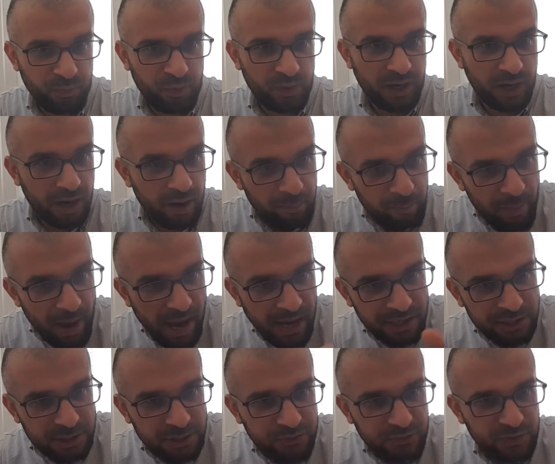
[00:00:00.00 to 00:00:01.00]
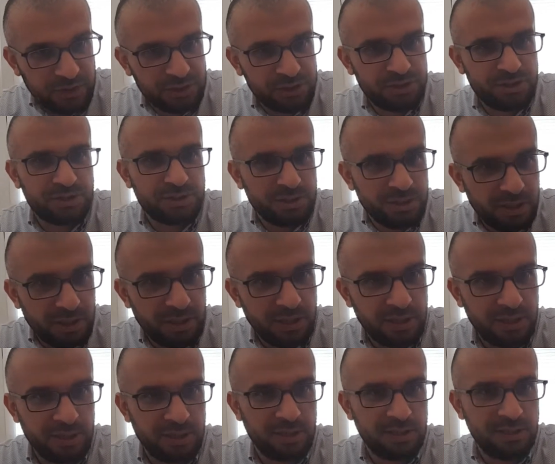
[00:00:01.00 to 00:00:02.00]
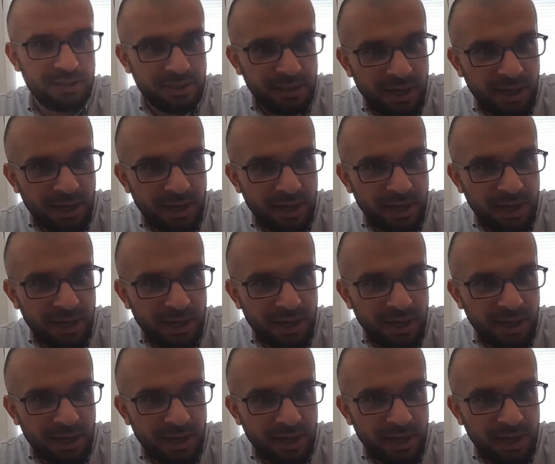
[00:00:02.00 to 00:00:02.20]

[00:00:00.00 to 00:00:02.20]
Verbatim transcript: there are many different uh,